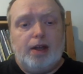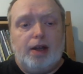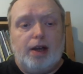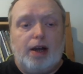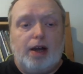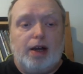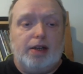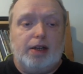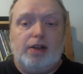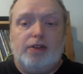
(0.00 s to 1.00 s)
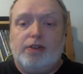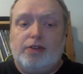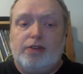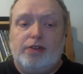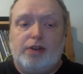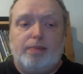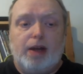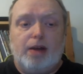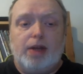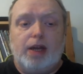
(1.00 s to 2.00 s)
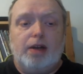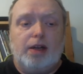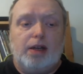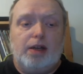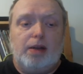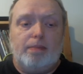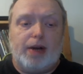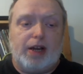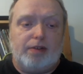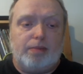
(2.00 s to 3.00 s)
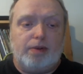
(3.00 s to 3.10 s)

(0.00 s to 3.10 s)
1966 Batman, Kim Possible.